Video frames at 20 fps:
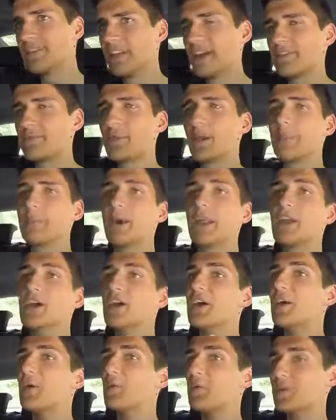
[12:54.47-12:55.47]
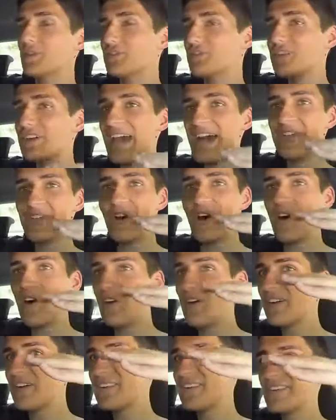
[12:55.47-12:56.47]
that's big. But once you have
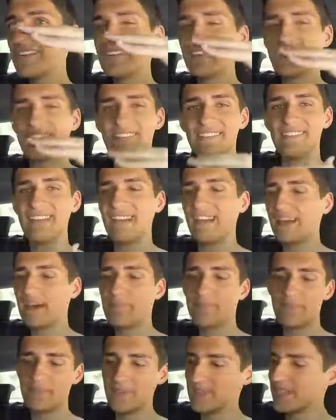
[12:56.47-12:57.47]
all these things set up,